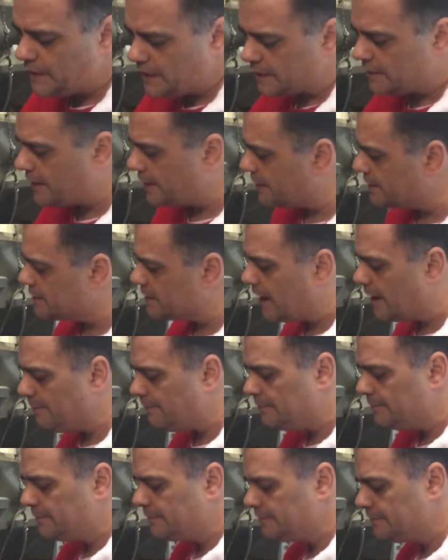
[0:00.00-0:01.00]
thickens up.
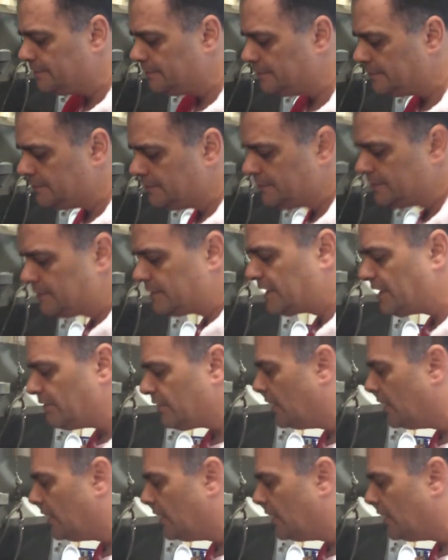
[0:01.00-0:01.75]
Give